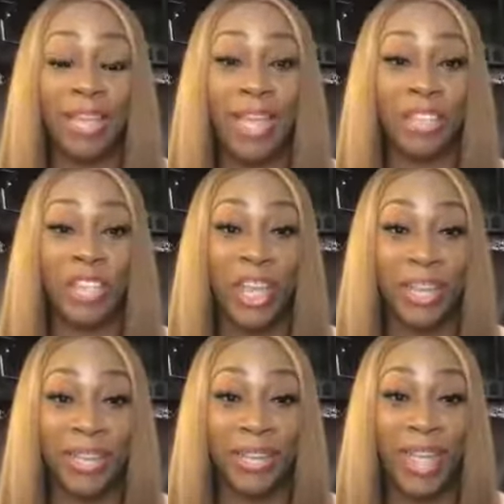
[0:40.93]
a checking
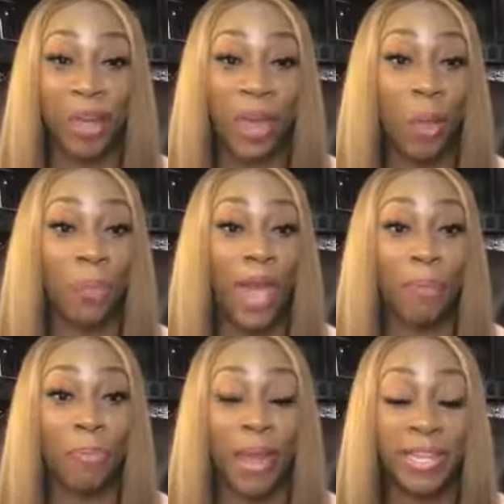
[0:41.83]
account, I want to hop
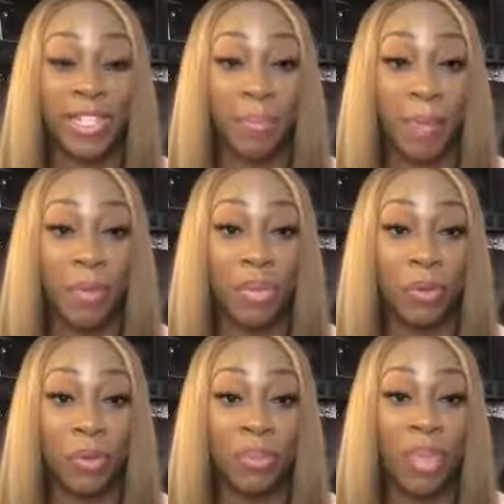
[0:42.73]
right into my money moves.